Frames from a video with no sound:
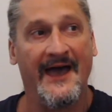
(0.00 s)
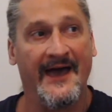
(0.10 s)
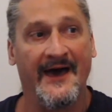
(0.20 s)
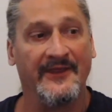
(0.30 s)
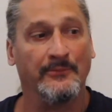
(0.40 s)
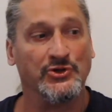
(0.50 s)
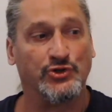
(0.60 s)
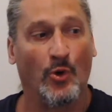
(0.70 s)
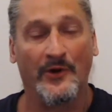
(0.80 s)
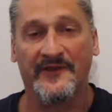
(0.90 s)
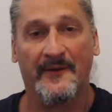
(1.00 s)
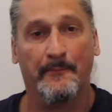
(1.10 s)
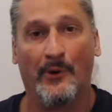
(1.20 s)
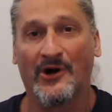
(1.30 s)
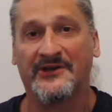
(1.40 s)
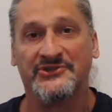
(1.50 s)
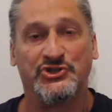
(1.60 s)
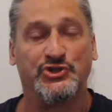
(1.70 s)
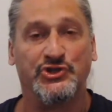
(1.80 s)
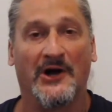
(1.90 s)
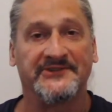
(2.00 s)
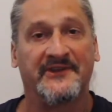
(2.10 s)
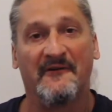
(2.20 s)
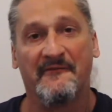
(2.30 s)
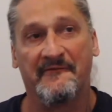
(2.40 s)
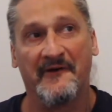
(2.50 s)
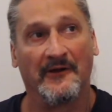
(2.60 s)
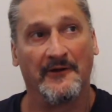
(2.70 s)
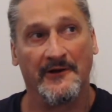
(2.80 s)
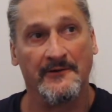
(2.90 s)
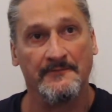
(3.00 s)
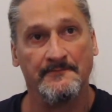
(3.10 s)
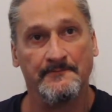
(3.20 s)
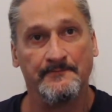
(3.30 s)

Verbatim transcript: and the majority of the book is just filler.